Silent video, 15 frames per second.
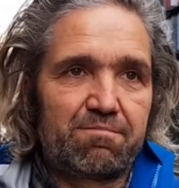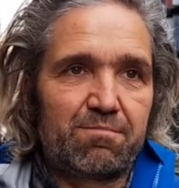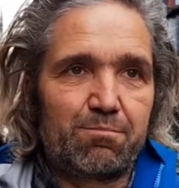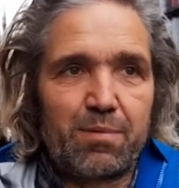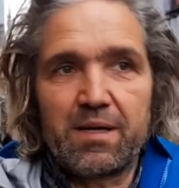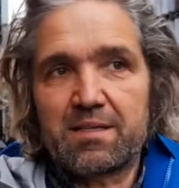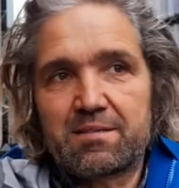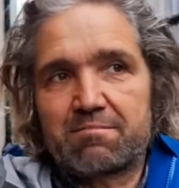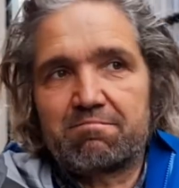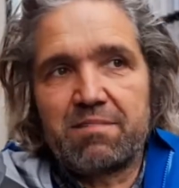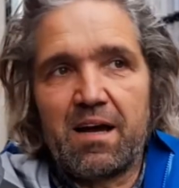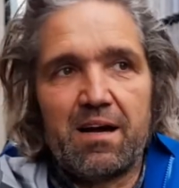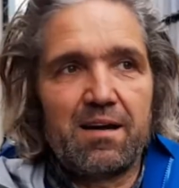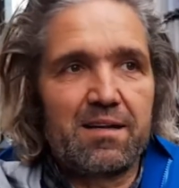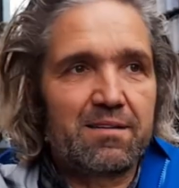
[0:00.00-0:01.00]
But
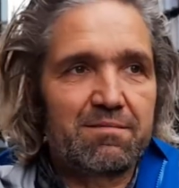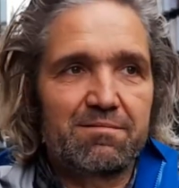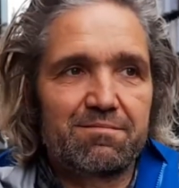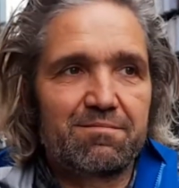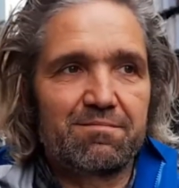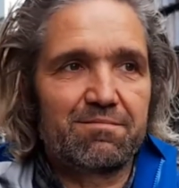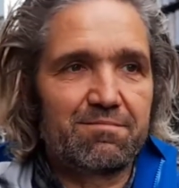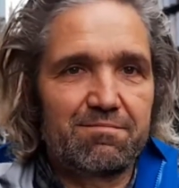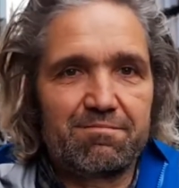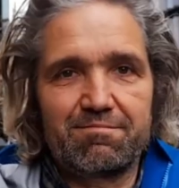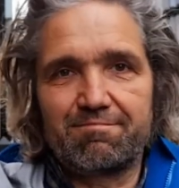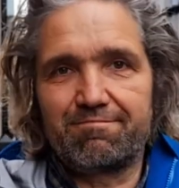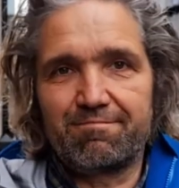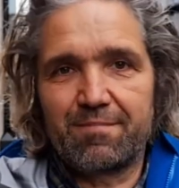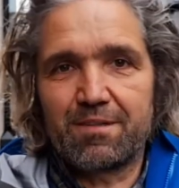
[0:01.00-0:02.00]
yeah, it
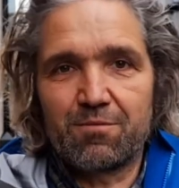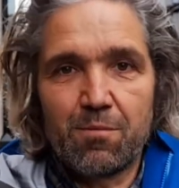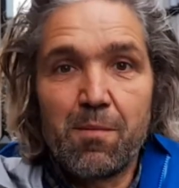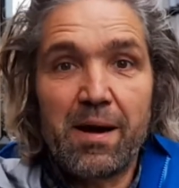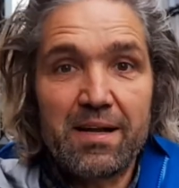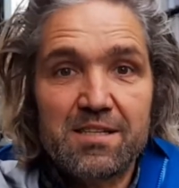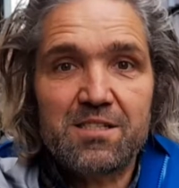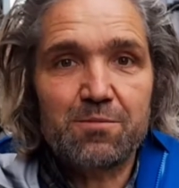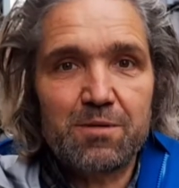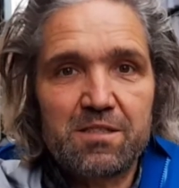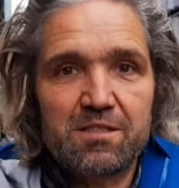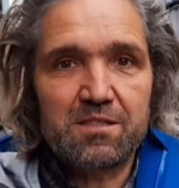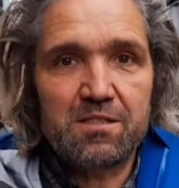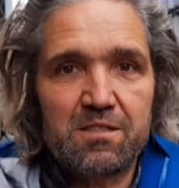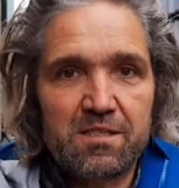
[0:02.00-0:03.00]
remains to be
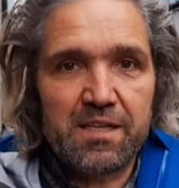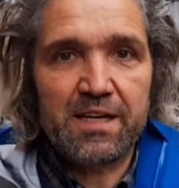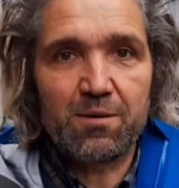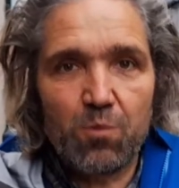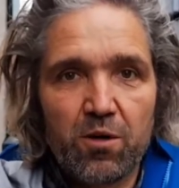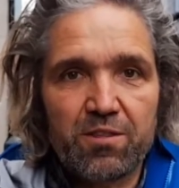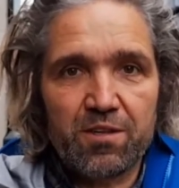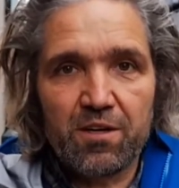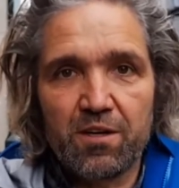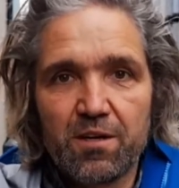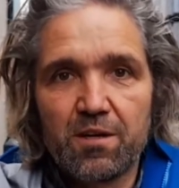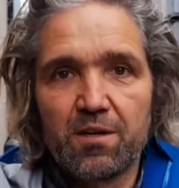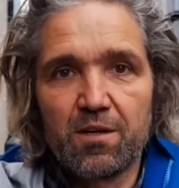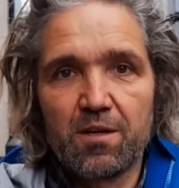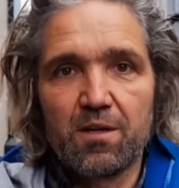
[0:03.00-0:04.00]
seen what the
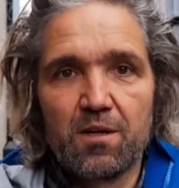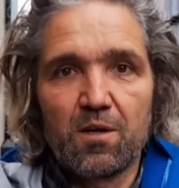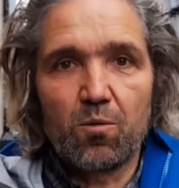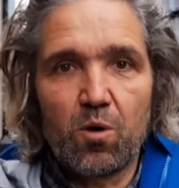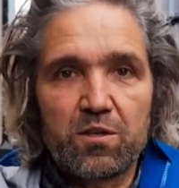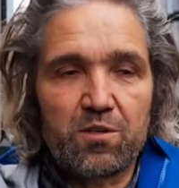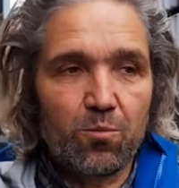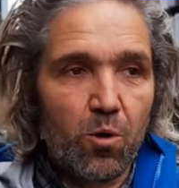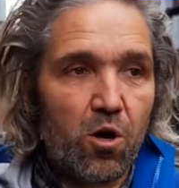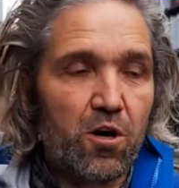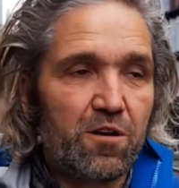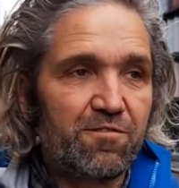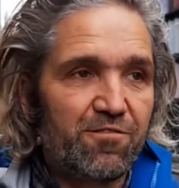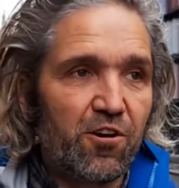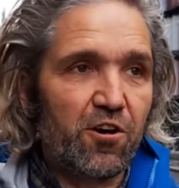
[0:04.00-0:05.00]

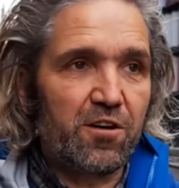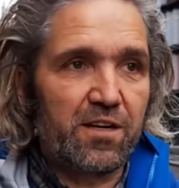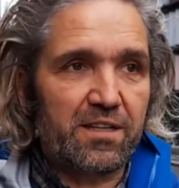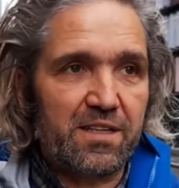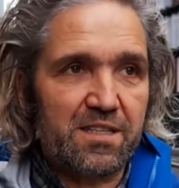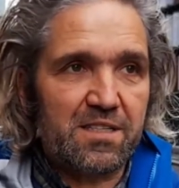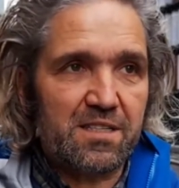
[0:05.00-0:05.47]
verdict is.